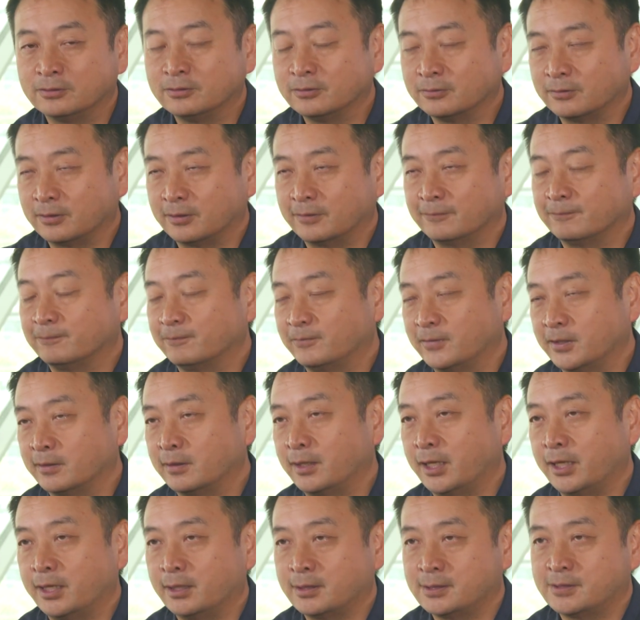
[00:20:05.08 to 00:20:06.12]
to have their
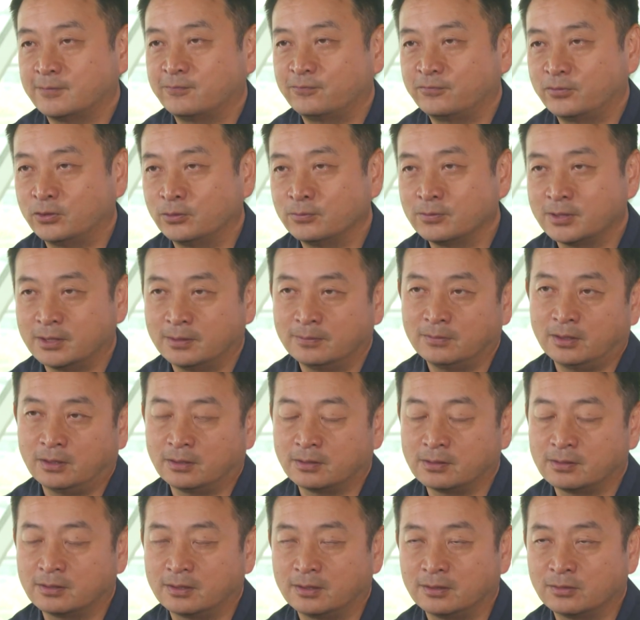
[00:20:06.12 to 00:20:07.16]
eggs frozen,
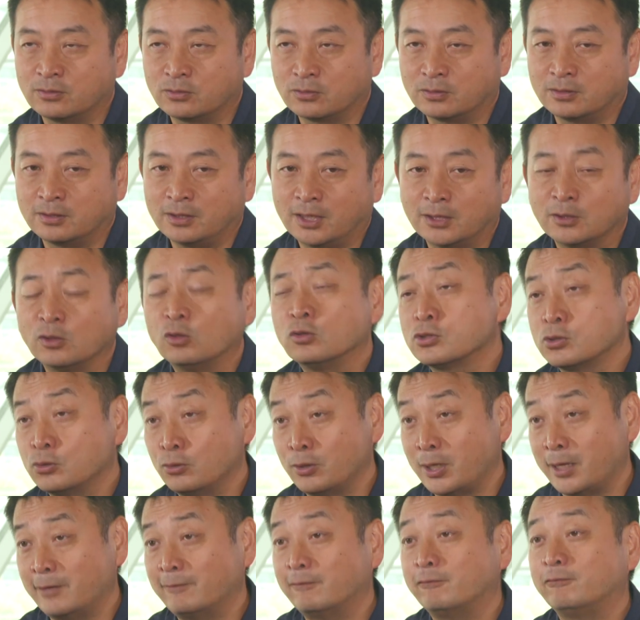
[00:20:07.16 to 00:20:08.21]
etc. And also
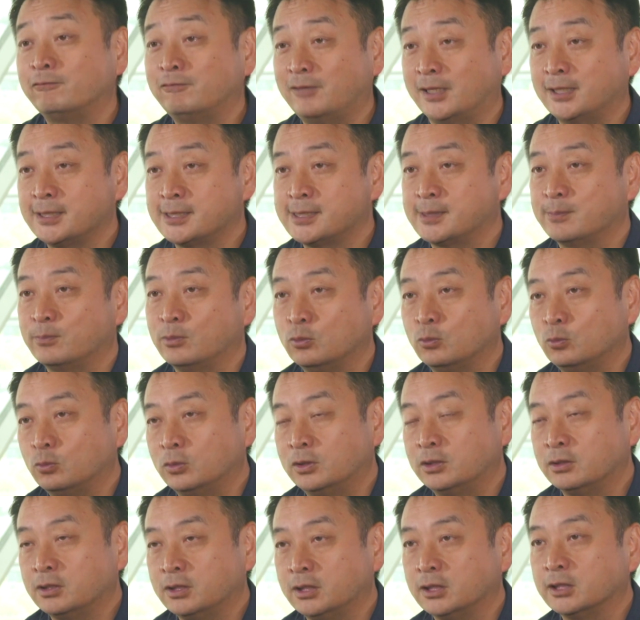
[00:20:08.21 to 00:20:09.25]
have a flexible
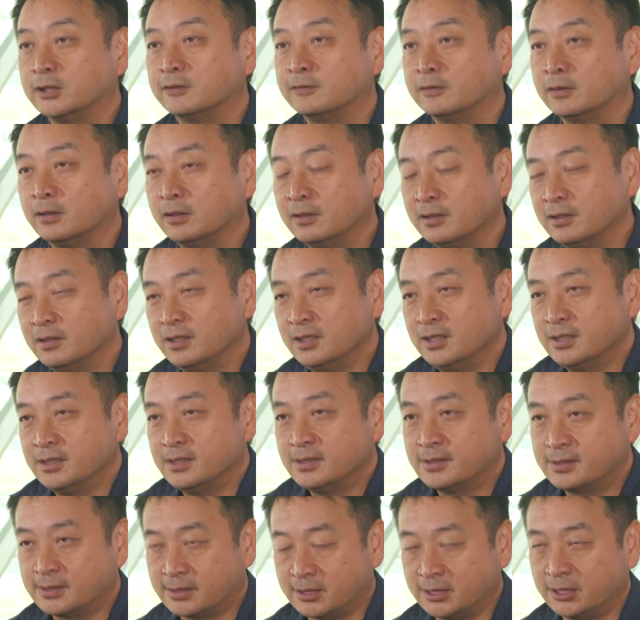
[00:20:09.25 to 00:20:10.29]
working
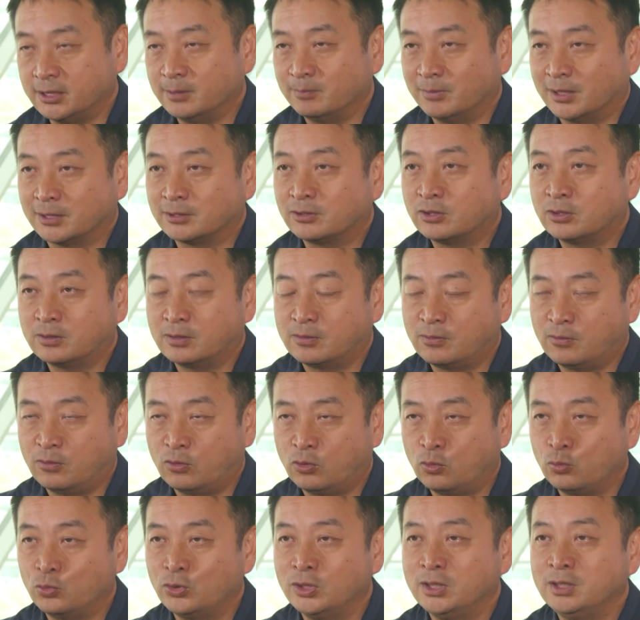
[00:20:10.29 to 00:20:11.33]
scheme, like
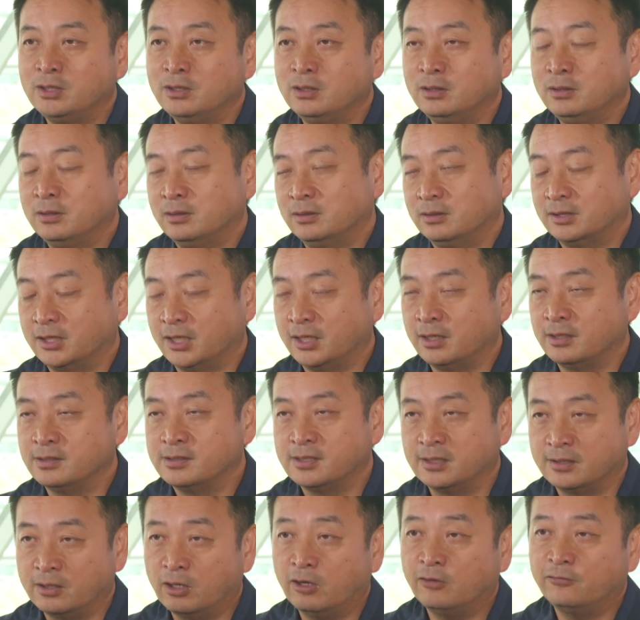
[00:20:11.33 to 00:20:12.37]
3 days
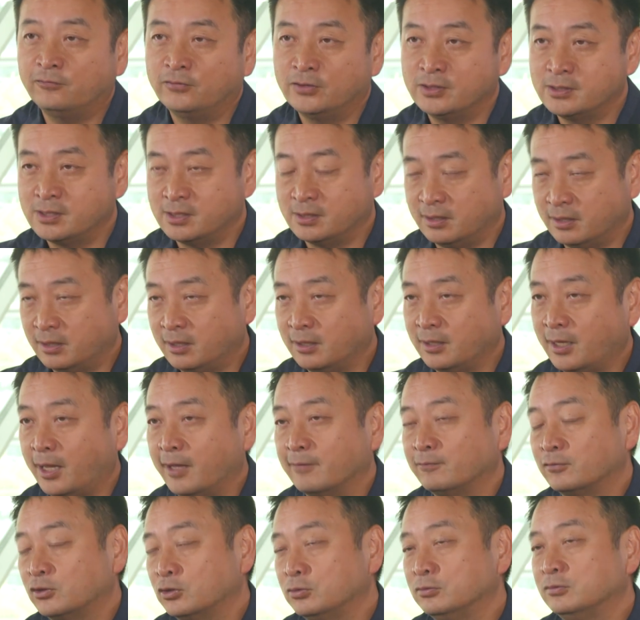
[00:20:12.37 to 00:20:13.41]
in office, they can
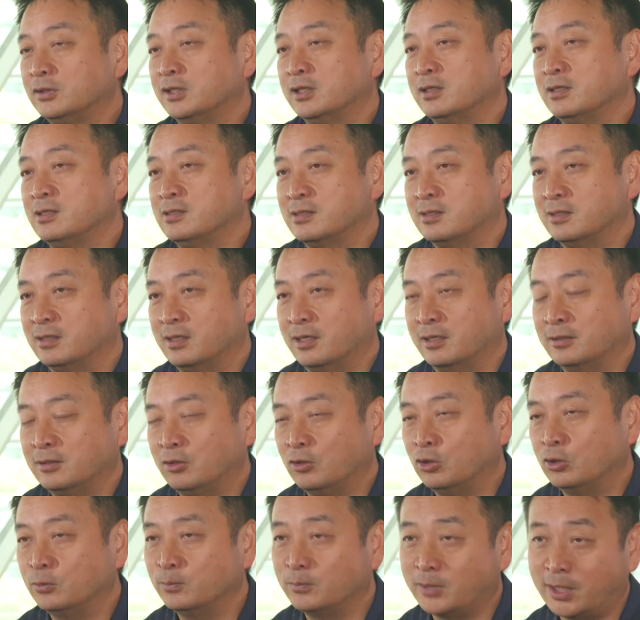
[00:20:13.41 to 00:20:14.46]
have 2 days at
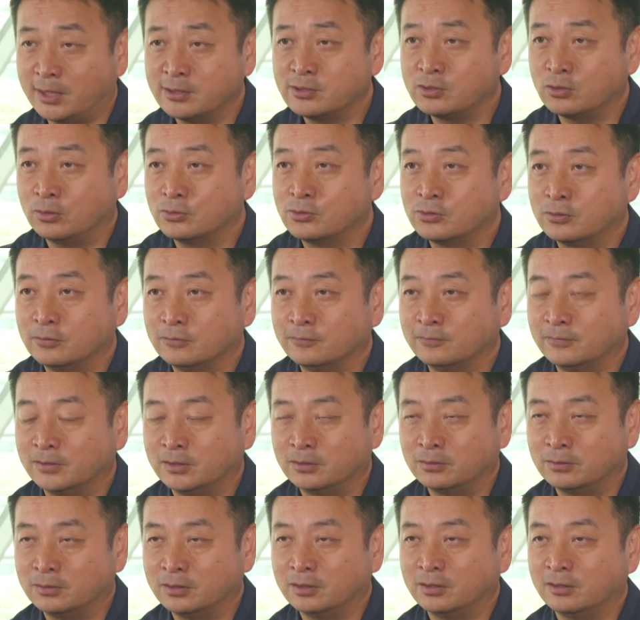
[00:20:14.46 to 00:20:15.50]
home. That's also
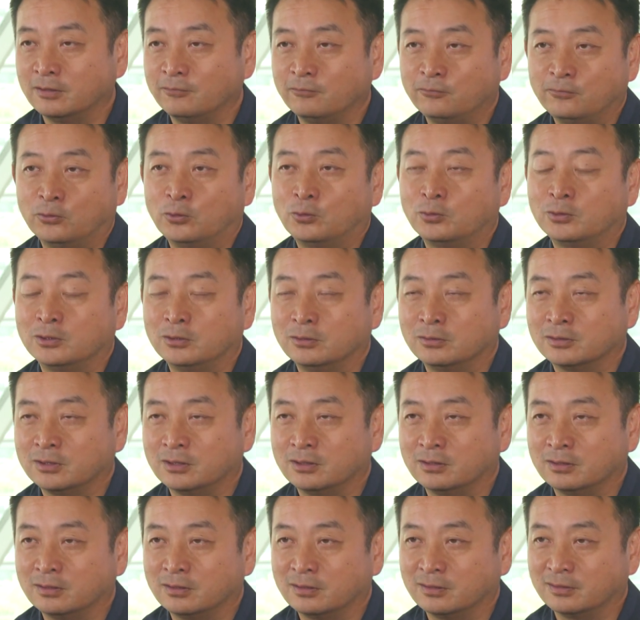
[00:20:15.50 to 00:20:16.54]
very
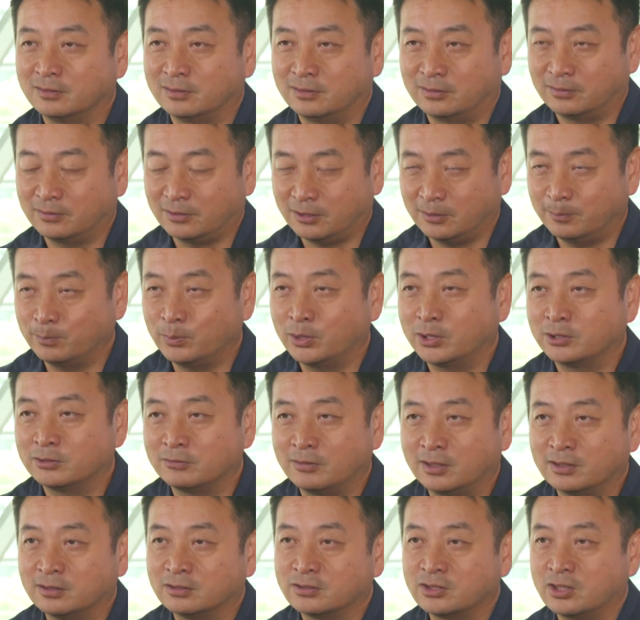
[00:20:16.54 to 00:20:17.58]
forward-looking compared
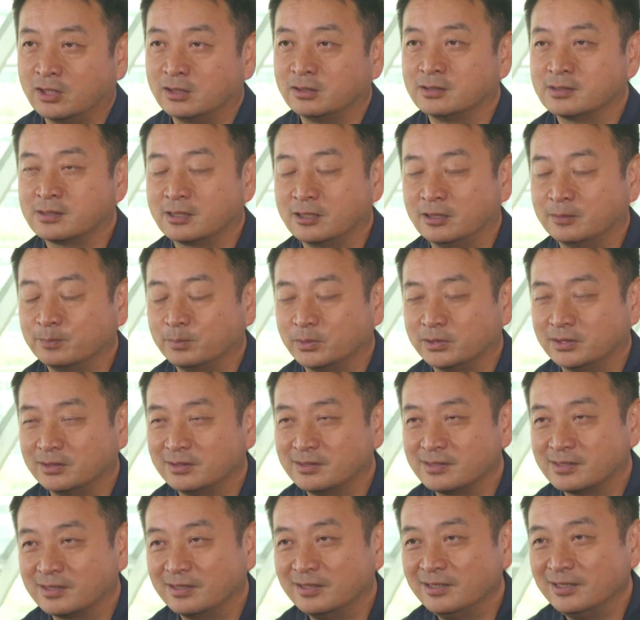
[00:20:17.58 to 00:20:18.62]
to other Chinese
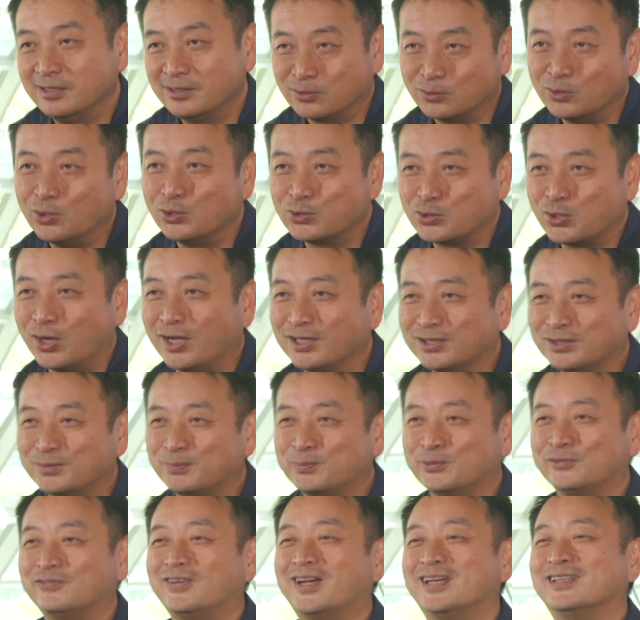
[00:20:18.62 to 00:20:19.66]
companies. So we'll try to
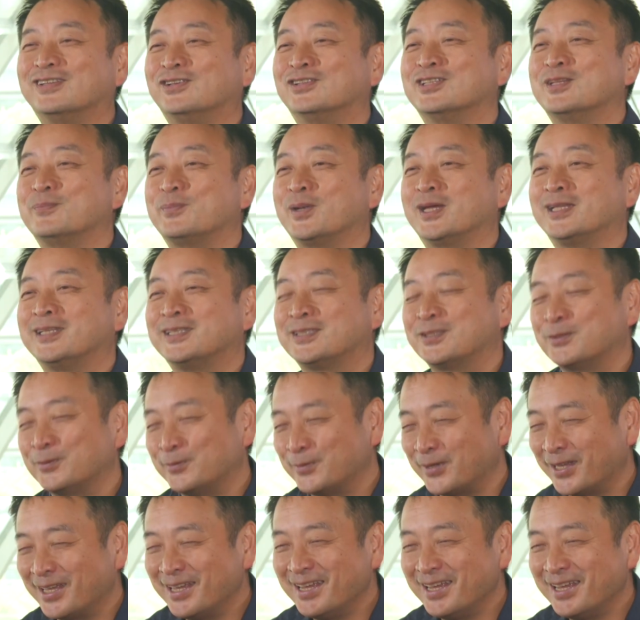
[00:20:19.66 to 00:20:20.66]
provide all the benefits to